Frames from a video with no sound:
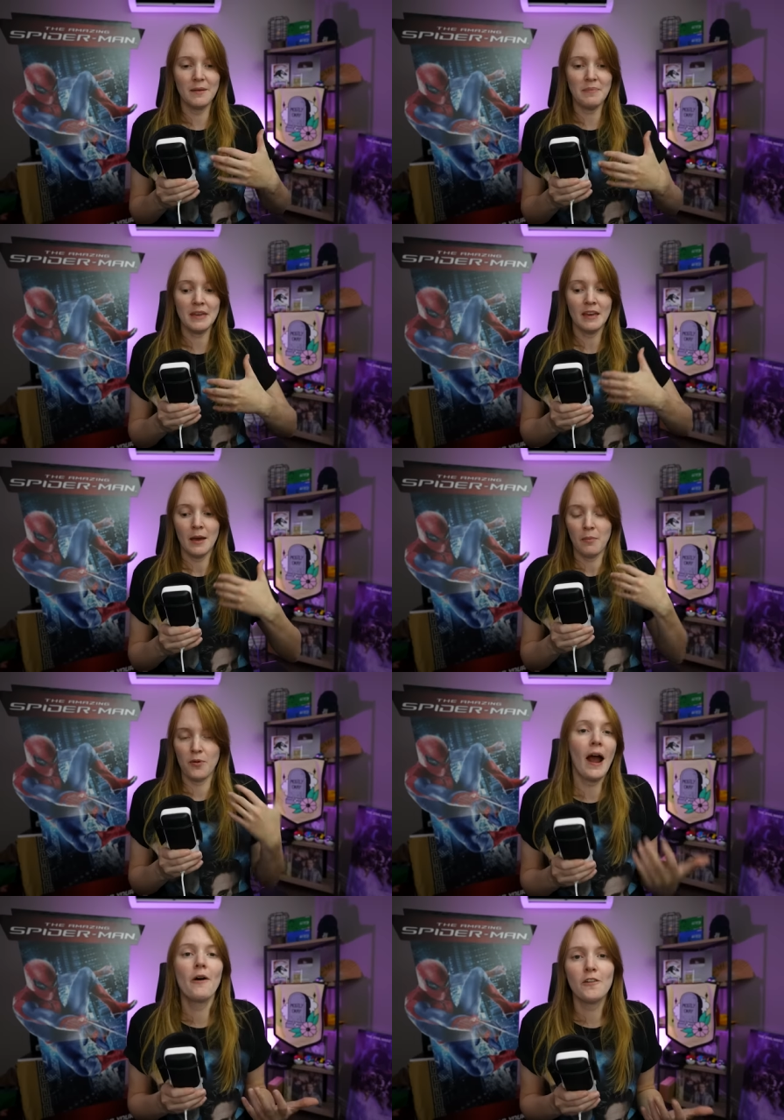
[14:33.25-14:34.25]
to be
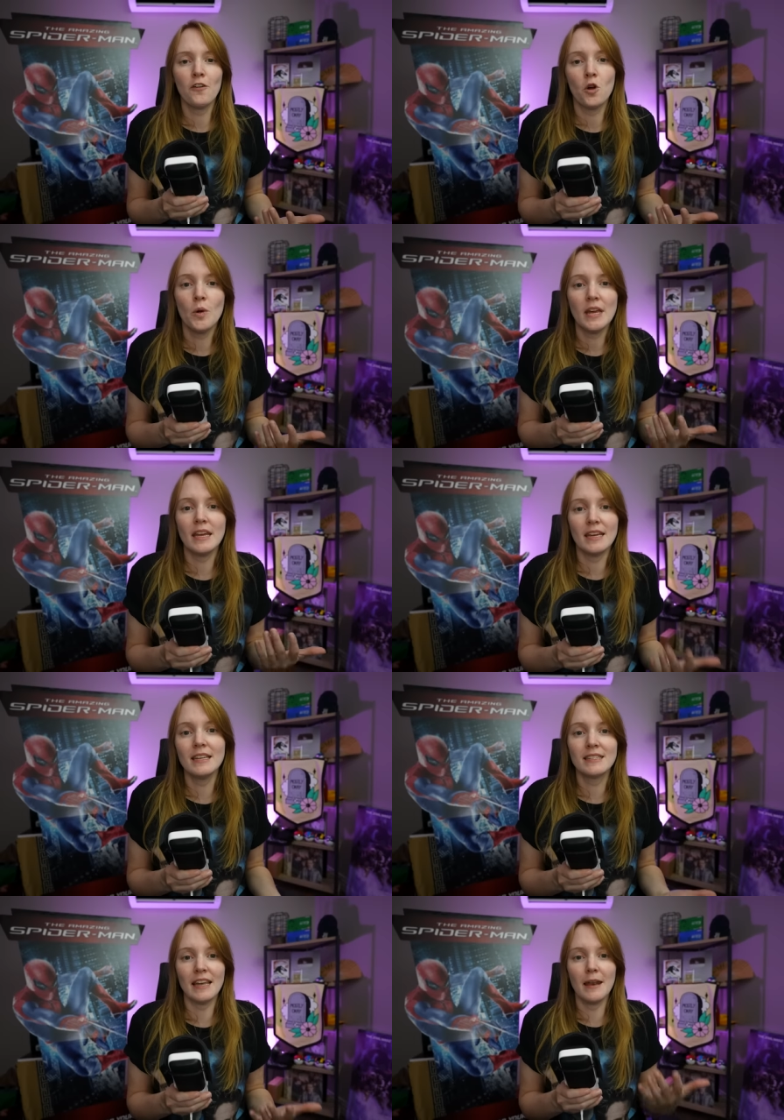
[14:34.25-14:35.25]
proud of who he
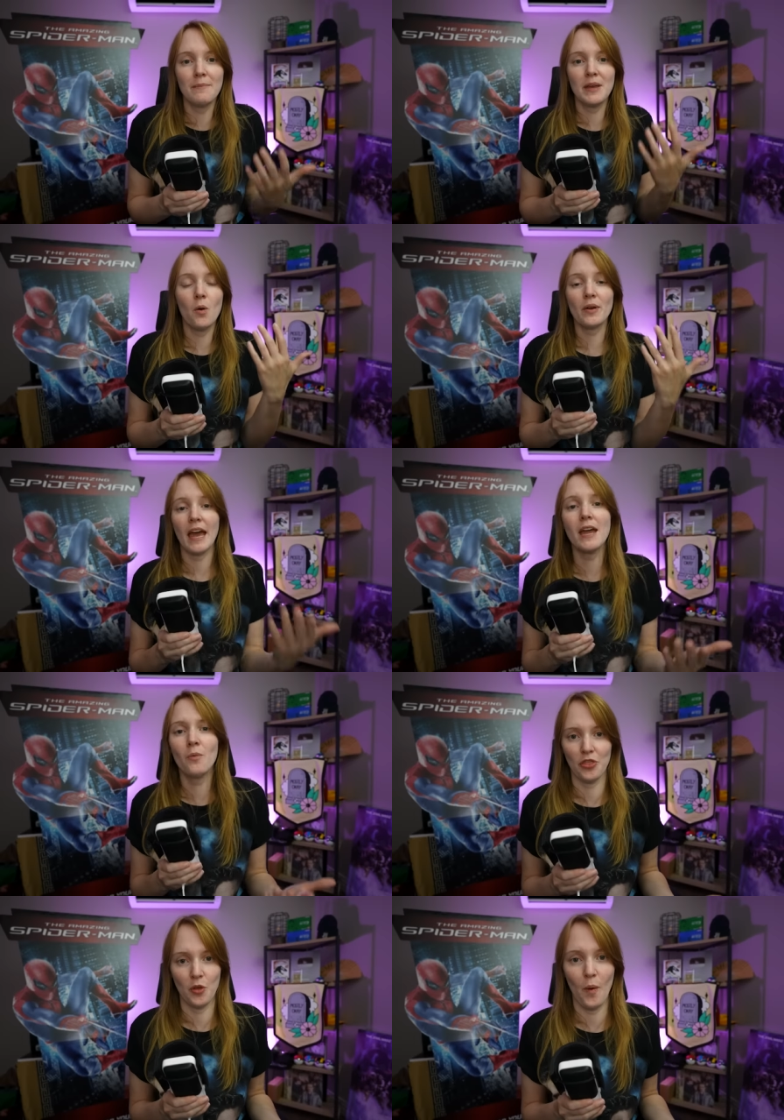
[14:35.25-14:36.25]
is and be okay
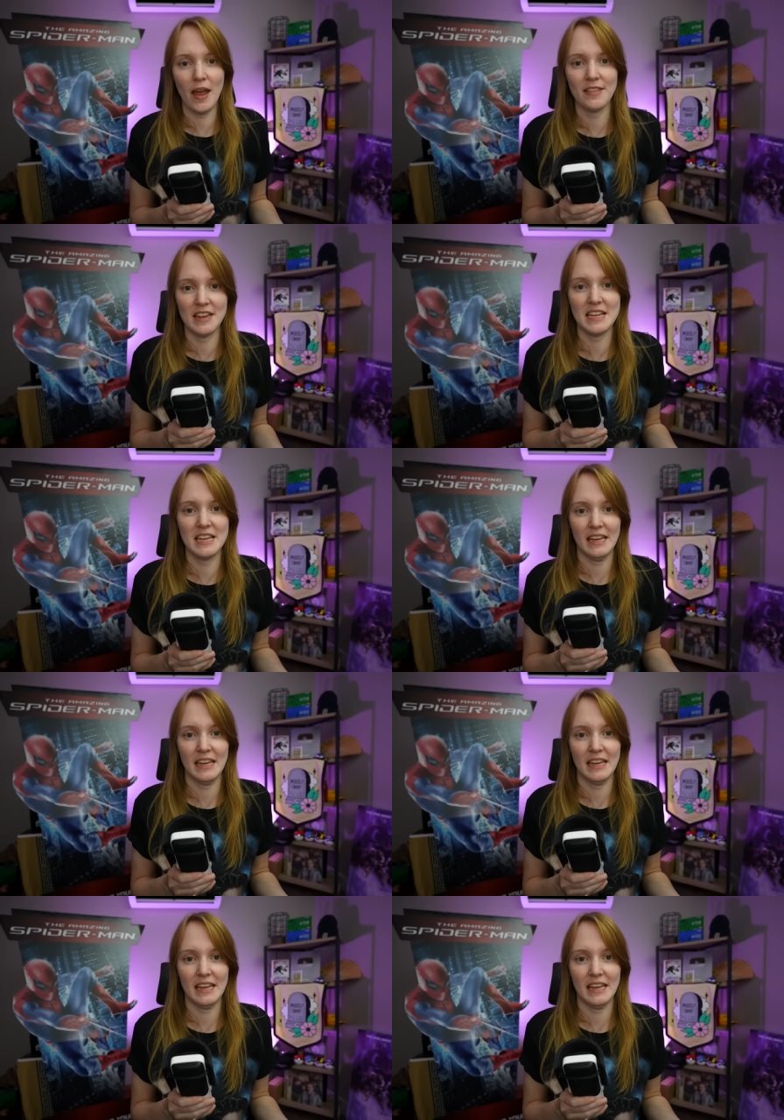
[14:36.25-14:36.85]
with the way that he